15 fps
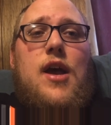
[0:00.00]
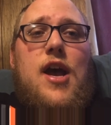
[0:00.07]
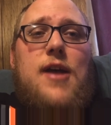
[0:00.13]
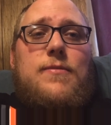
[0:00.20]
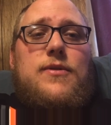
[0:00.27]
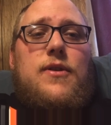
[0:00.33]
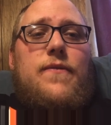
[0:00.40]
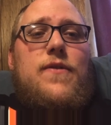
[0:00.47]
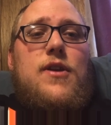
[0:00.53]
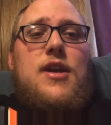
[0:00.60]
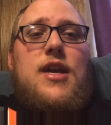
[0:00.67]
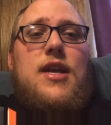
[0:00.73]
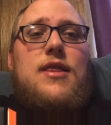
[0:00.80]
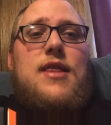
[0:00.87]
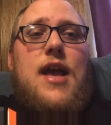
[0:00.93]
So if you can
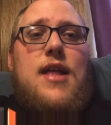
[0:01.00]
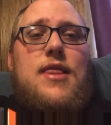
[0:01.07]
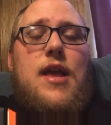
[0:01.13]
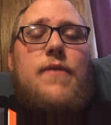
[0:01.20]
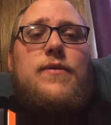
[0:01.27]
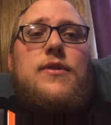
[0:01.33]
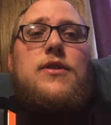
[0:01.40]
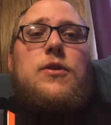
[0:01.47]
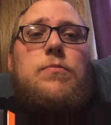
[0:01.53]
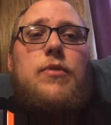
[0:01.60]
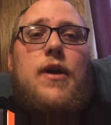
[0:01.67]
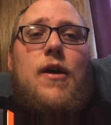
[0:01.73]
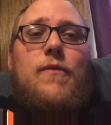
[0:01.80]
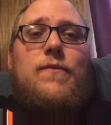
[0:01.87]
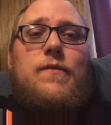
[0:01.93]
get that, that was super
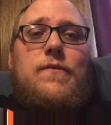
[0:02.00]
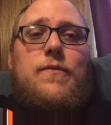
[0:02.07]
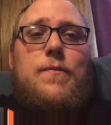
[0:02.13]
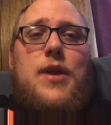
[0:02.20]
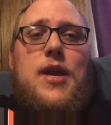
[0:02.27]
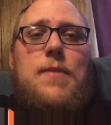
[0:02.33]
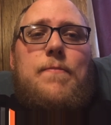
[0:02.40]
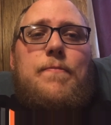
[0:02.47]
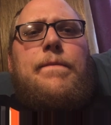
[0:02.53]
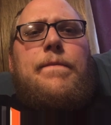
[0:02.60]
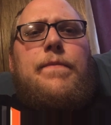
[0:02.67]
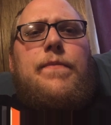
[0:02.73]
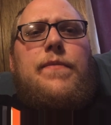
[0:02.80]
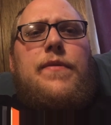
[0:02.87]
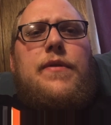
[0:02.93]
helpful for me.
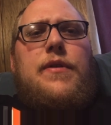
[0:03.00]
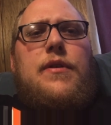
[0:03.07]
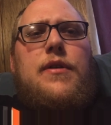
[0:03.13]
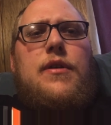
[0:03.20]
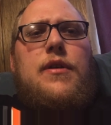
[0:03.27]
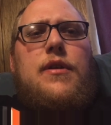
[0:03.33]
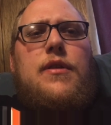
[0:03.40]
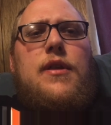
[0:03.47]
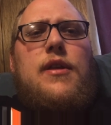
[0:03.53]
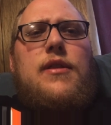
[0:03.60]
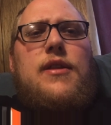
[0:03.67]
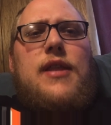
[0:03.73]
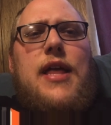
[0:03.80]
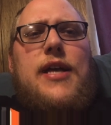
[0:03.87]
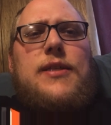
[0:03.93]
Then
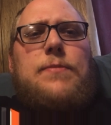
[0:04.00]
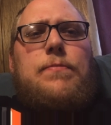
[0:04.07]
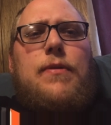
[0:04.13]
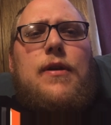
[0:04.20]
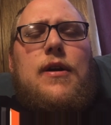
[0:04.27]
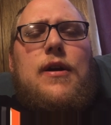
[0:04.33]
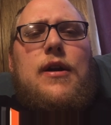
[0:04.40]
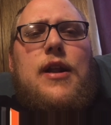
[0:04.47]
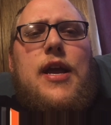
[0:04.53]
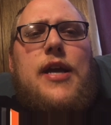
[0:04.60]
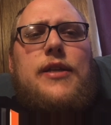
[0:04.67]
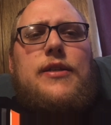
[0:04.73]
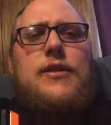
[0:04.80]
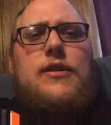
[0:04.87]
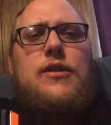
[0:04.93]
the last part
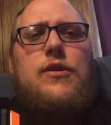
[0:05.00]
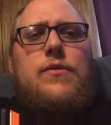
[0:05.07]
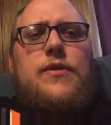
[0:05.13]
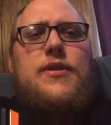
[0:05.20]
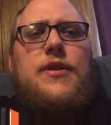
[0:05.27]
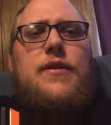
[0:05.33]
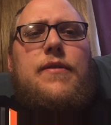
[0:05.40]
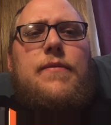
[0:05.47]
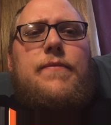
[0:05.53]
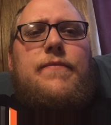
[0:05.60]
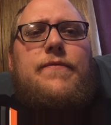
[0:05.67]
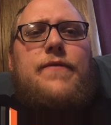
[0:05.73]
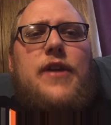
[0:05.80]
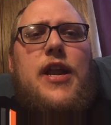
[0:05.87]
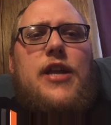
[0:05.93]
had to do with some
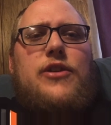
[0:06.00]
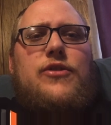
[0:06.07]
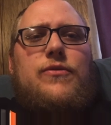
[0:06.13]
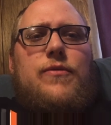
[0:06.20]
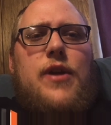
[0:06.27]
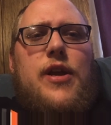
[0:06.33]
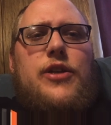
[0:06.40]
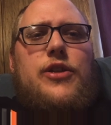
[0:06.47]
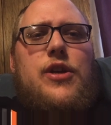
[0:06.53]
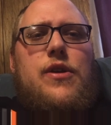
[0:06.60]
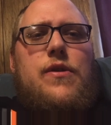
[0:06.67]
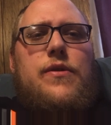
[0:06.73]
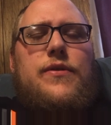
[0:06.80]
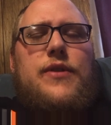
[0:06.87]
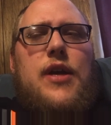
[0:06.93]
financial
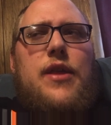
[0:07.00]
ratios.